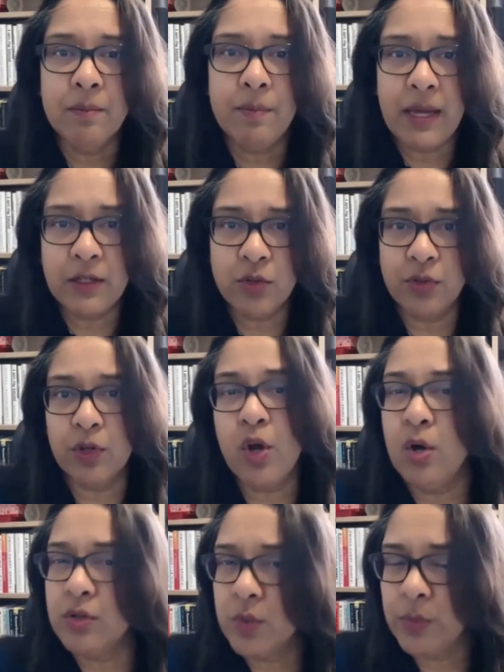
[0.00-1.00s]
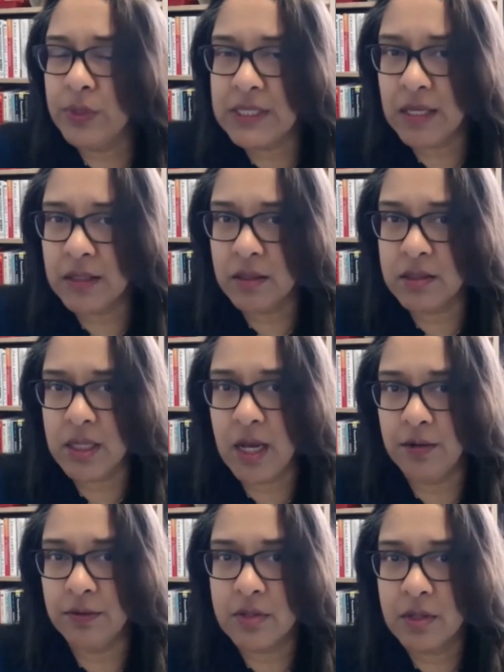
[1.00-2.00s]
based on the goals that we'd set
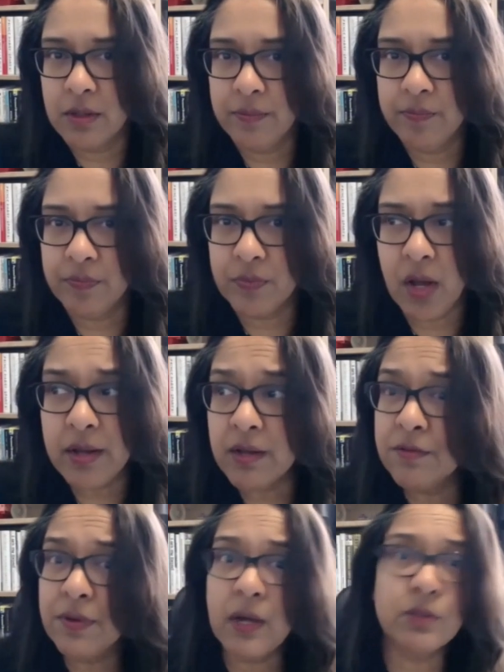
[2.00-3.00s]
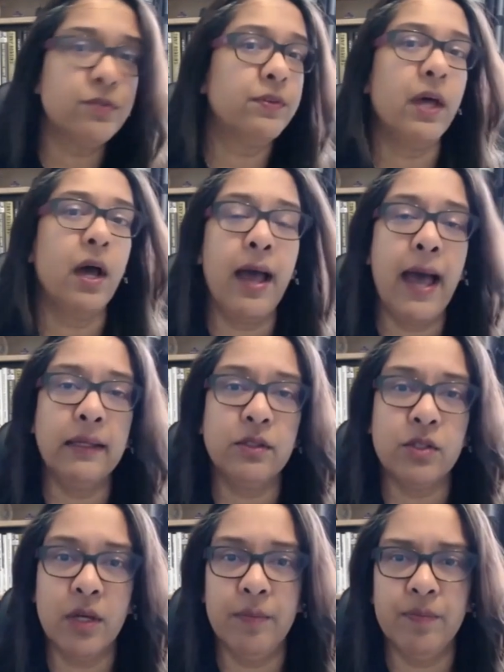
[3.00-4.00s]
ourselves. I can vouch for that. I
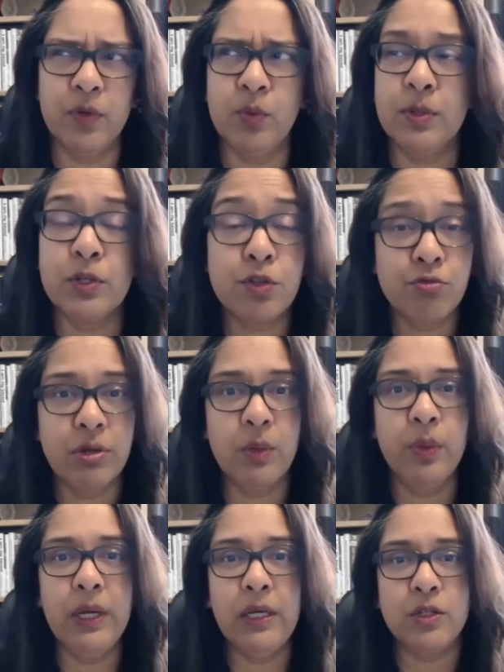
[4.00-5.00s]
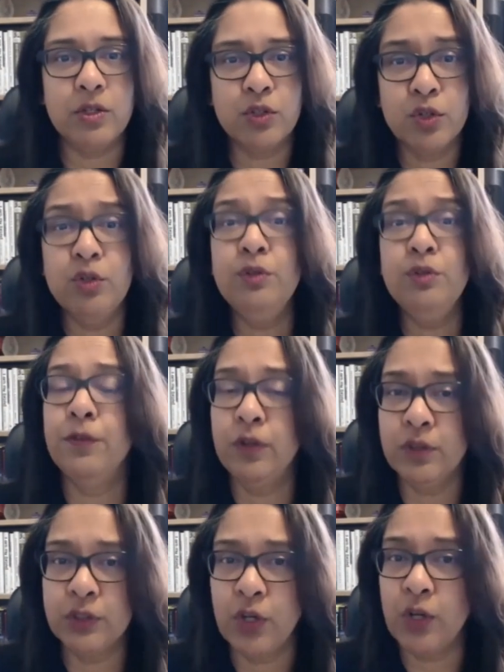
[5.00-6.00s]
had um, almost three weeks, two
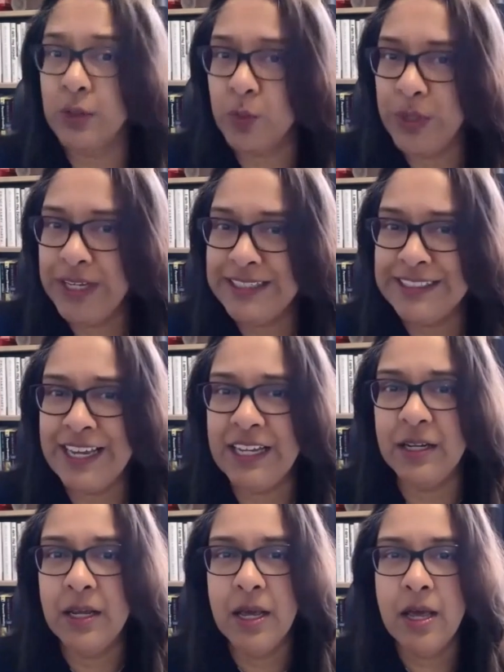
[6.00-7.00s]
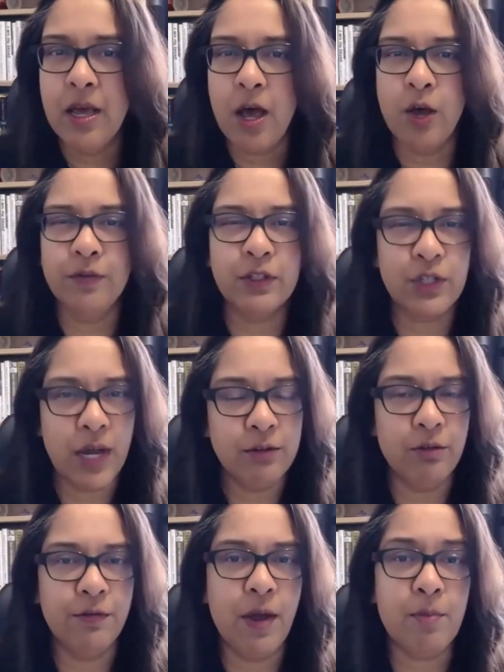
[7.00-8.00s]
full solid weeks in over
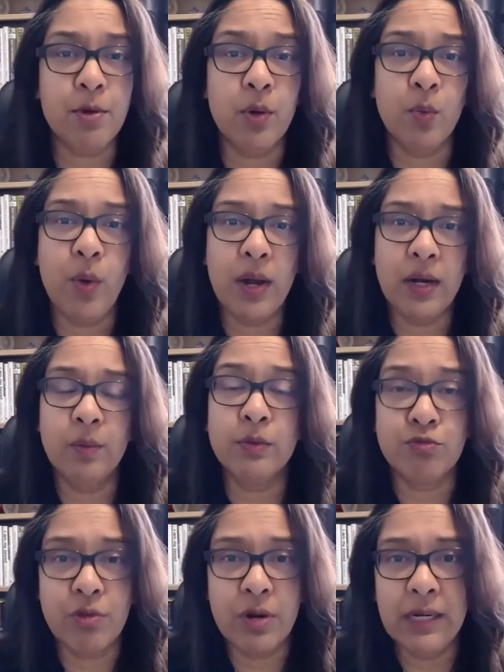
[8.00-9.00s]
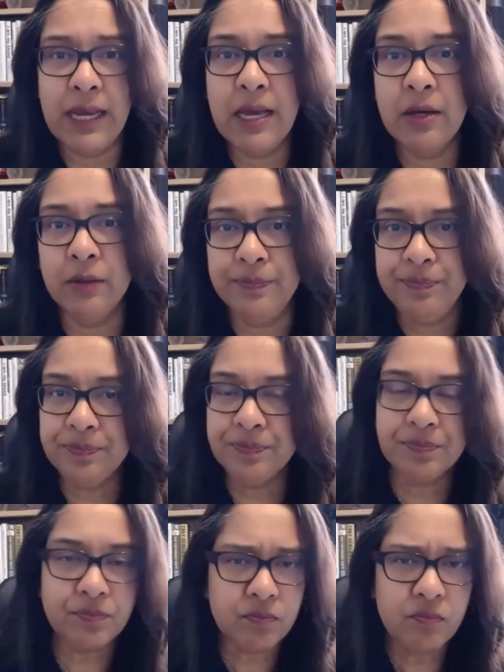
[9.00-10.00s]
January, February when I was really ill
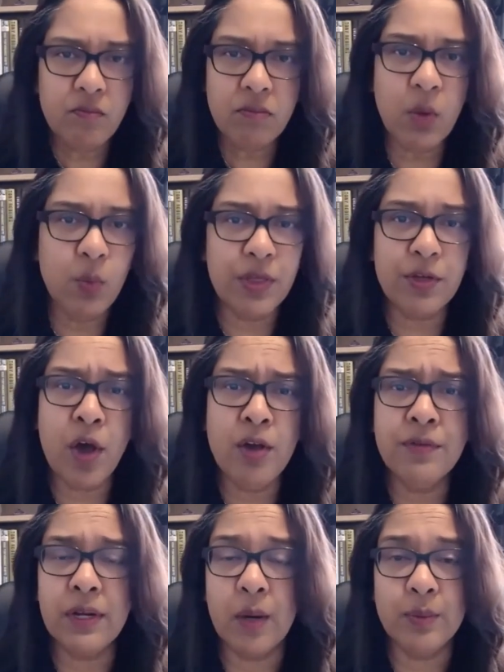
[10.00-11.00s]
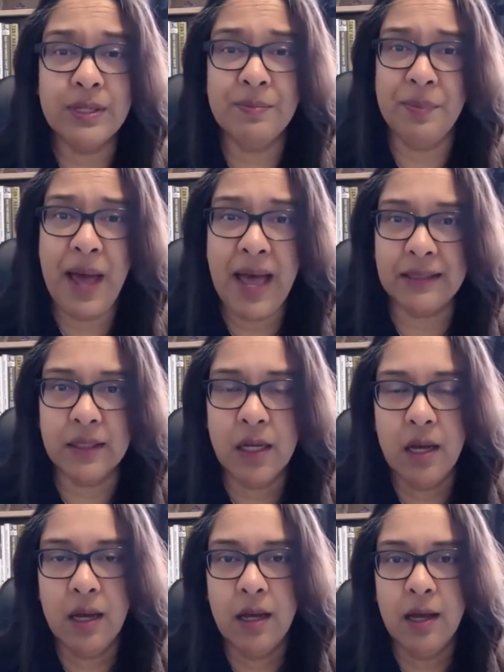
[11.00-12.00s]
with COVID. I was in bed
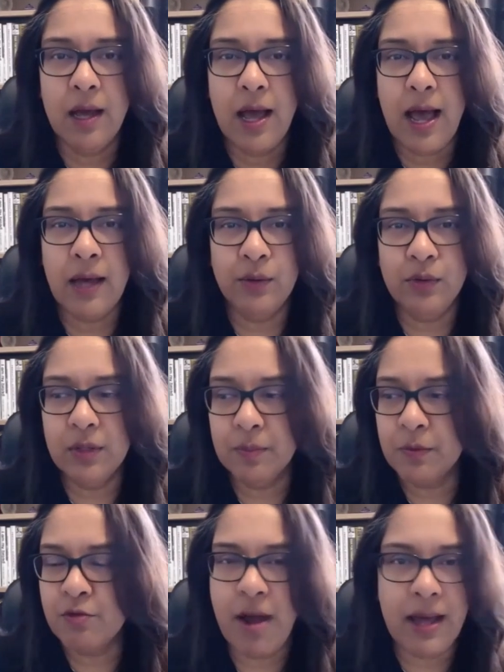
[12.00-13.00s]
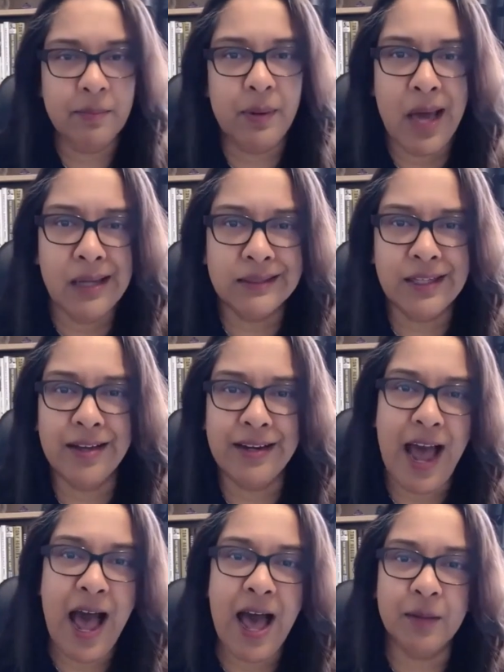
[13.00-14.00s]
and all the grand plans I'd
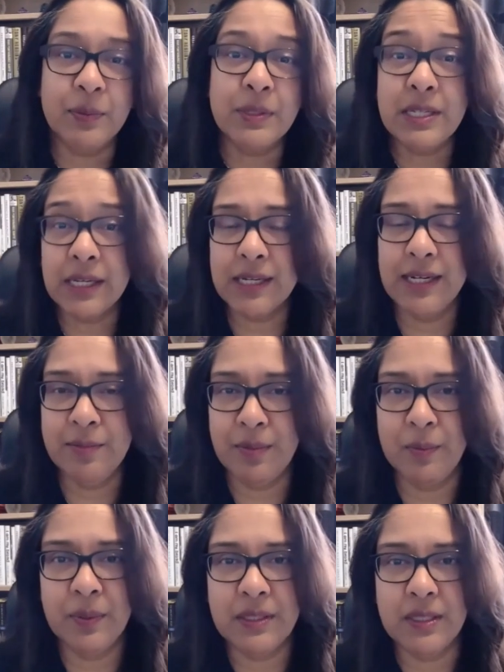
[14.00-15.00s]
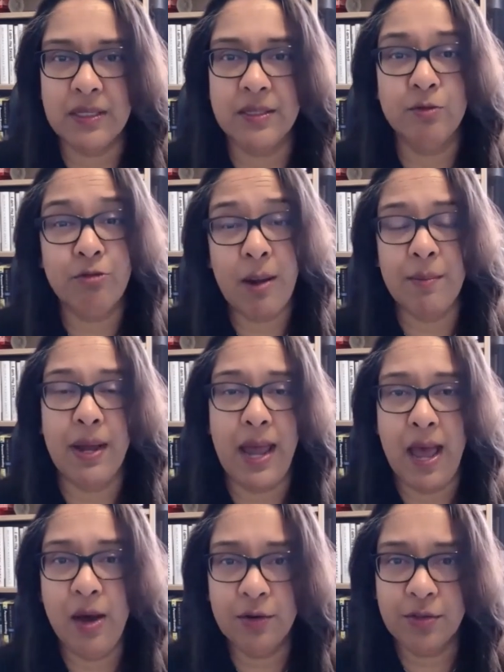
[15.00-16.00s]
had, particularly in my business and around my
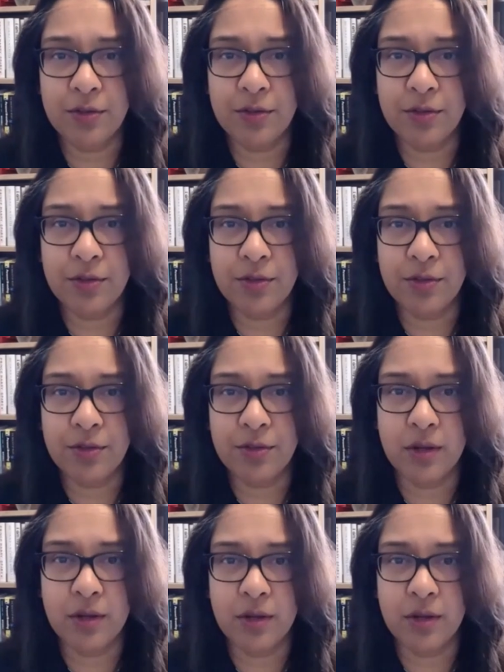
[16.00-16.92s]
health goals,